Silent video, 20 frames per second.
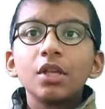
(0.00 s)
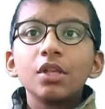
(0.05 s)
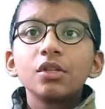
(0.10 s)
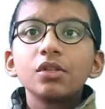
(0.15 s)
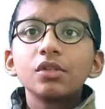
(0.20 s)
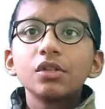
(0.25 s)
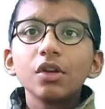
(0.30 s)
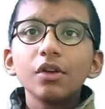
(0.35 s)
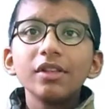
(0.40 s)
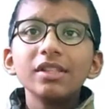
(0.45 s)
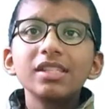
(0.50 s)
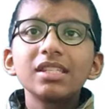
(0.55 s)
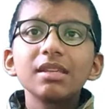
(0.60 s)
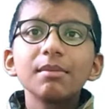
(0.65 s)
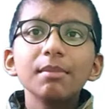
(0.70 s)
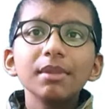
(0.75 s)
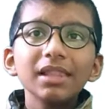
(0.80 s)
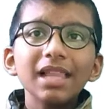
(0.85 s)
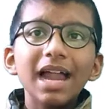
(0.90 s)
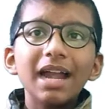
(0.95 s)
So in
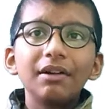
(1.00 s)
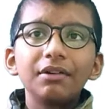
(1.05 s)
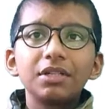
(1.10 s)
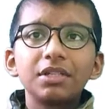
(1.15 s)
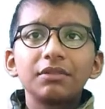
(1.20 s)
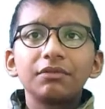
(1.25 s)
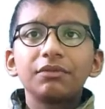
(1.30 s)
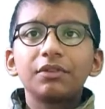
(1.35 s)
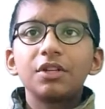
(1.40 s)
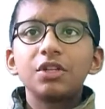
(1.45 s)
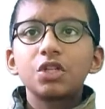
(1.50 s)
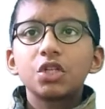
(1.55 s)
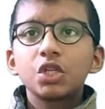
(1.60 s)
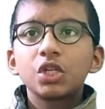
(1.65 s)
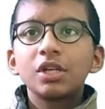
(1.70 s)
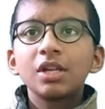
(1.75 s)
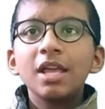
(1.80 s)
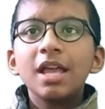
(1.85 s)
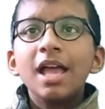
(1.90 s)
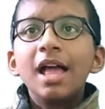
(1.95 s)
similarity
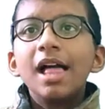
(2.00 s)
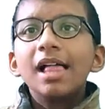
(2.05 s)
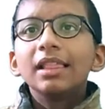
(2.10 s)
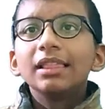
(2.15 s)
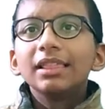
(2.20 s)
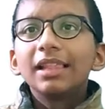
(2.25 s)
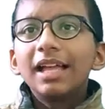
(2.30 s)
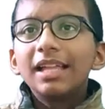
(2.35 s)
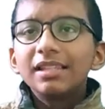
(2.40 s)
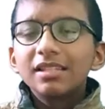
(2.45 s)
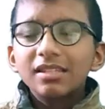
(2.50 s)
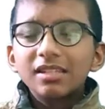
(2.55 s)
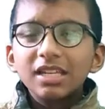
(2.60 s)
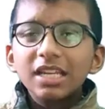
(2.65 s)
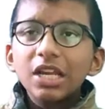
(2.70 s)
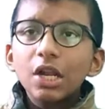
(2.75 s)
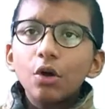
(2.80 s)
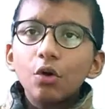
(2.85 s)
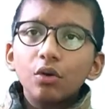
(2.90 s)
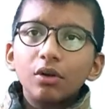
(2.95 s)
function, let's
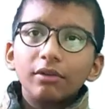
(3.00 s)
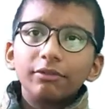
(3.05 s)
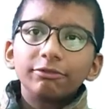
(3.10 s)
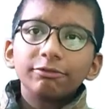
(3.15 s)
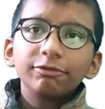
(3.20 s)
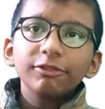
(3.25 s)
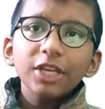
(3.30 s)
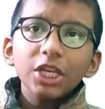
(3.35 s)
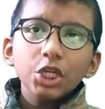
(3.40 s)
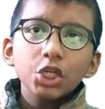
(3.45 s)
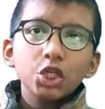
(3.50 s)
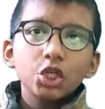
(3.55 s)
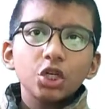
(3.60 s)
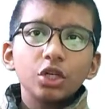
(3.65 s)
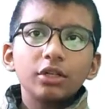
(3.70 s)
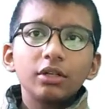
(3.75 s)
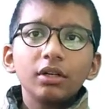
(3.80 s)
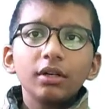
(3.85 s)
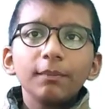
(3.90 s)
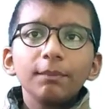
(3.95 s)
denote a
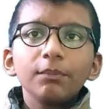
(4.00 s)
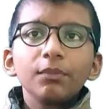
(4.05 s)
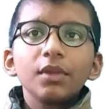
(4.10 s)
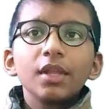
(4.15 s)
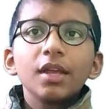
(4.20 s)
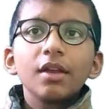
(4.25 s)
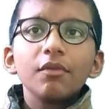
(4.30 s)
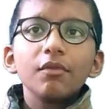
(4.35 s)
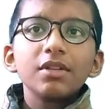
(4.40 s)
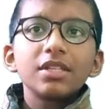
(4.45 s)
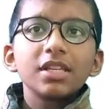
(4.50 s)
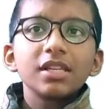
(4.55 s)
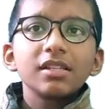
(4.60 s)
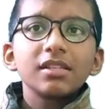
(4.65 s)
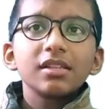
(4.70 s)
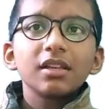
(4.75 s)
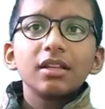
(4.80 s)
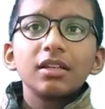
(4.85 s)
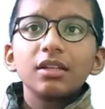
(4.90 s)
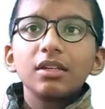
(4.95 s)
feature which
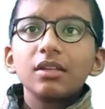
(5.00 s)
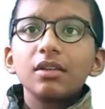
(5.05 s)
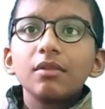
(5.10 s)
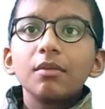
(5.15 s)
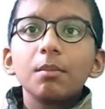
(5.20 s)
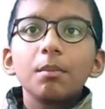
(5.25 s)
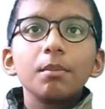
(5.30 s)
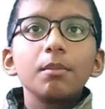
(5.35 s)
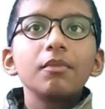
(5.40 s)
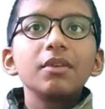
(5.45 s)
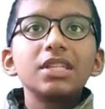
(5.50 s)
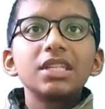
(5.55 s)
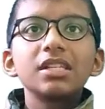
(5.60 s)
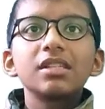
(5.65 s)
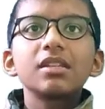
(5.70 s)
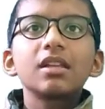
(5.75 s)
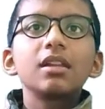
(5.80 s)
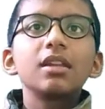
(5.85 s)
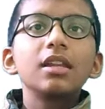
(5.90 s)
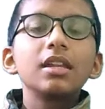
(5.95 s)
is a
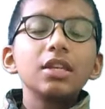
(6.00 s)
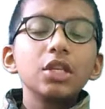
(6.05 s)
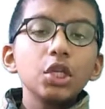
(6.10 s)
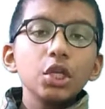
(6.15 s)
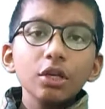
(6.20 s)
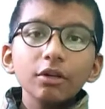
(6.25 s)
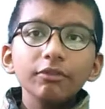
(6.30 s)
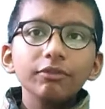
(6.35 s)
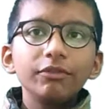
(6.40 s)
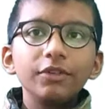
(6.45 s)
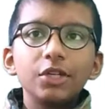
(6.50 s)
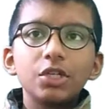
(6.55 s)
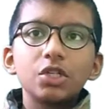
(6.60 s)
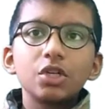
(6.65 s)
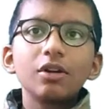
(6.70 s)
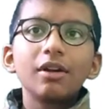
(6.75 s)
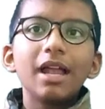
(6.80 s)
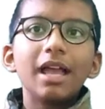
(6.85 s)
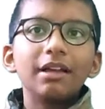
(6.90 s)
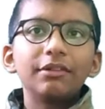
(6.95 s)
new
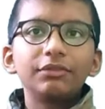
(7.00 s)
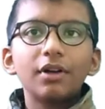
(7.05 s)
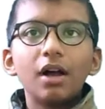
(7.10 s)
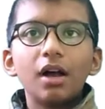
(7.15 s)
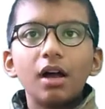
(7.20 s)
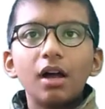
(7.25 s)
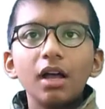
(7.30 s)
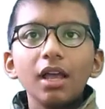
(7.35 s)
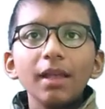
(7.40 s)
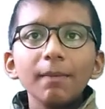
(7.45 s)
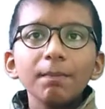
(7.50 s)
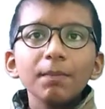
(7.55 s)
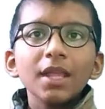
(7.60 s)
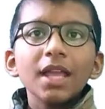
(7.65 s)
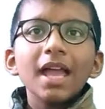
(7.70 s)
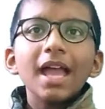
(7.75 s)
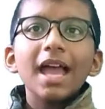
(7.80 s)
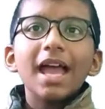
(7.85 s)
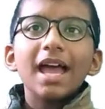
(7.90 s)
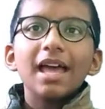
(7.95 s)
feature fi,
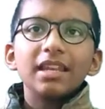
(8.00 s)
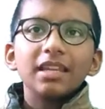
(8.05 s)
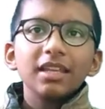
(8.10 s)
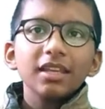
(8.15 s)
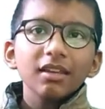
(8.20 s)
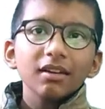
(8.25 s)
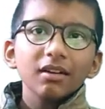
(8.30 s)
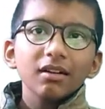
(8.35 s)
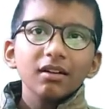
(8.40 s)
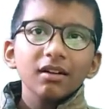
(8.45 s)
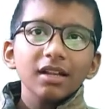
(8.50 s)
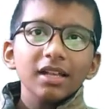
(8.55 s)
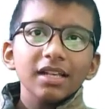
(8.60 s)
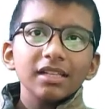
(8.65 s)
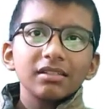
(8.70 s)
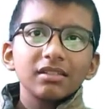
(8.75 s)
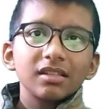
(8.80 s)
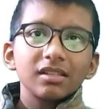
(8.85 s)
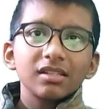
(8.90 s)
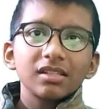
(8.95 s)
and here
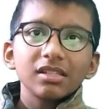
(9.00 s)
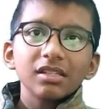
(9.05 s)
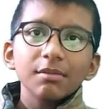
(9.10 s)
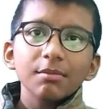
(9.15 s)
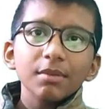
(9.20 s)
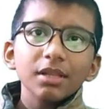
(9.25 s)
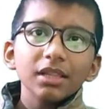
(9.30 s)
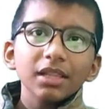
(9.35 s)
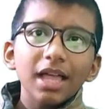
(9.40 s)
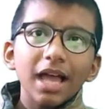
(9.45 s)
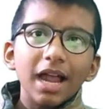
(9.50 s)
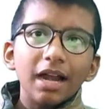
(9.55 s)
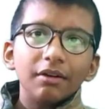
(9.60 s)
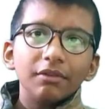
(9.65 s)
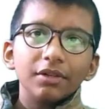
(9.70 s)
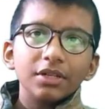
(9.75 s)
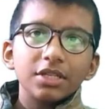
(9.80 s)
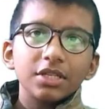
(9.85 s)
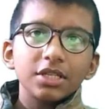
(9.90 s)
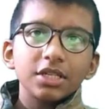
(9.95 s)
is the
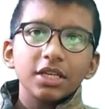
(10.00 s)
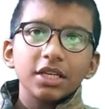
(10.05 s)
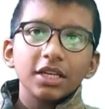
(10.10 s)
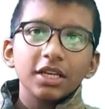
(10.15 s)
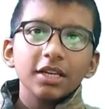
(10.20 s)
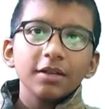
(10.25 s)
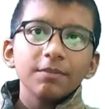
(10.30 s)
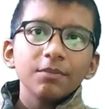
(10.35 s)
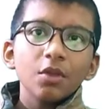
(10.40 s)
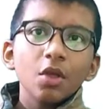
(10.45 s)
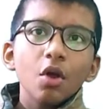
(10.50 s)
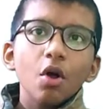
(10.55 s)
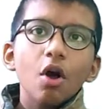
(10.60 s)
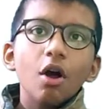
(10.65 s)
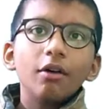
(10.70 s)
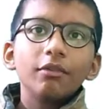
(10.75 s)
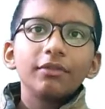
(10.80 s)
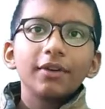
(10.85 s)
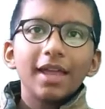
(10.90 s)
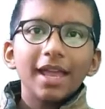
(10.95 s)
similarity
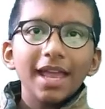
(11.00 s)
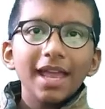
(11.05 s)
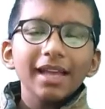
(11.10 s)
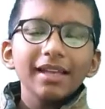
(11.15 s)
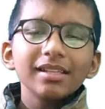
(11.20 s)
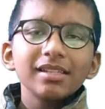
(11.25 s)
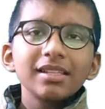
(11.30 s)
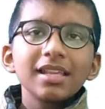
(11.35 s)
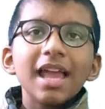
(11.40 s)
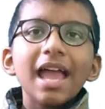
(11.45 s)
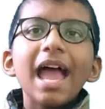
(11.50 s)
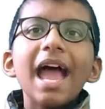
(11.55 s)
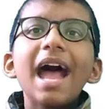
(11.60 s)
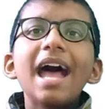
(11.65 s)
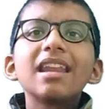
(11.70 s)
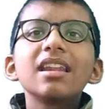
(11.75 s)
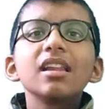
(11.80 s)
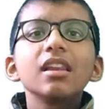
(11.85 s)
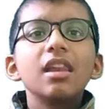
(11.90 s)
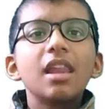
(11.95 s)
of x
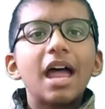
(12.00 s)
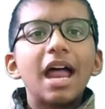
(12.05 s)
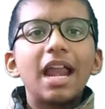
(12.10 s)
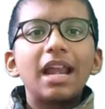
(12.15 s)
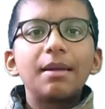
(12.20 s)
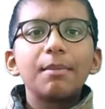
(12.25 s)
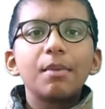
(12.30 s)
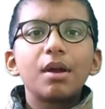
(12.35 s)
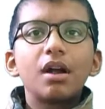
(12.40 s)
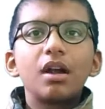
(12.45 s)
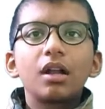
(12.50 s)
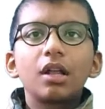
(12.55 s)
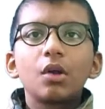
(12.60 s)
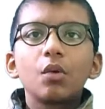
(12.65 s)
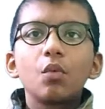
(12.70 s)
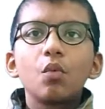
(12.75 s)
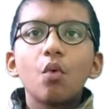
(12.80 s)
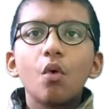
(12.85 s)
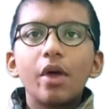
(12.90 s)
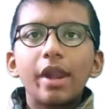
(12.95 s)
and a
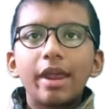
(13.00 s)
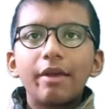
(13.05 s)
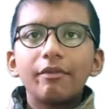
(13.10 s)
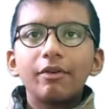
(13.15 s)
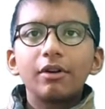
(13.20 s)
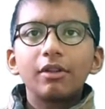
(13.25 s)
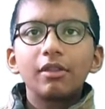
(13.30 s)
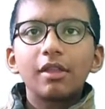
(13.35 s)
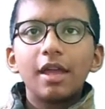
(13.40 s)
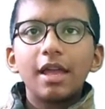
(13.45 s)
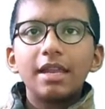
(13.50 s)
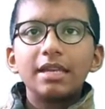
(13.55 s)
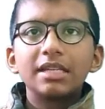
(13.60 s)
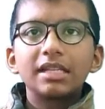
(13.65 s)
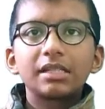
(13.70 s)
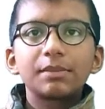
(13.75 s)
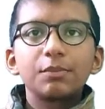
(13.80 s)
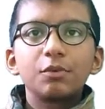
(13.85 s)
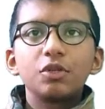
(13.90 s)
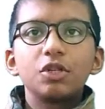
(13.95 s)
landmark whatever the
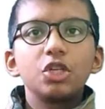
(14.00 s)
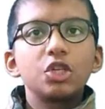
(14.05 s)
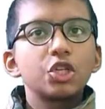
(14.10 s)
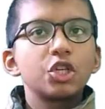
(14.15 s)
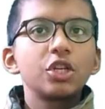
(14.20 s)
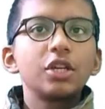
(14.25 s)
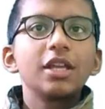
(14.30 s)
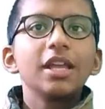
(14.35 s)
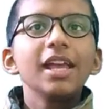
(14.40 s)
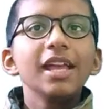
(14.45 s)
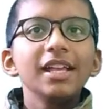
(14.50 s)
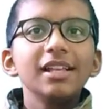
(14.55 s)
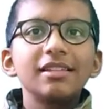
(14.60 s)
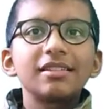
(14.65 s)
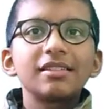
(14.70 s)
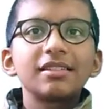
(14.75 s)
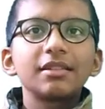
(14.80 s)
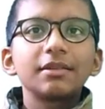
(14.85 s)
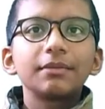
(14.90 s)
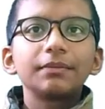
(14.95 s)
index position
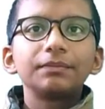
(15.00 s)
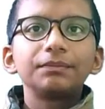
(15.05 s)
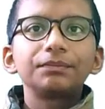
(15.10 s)
is.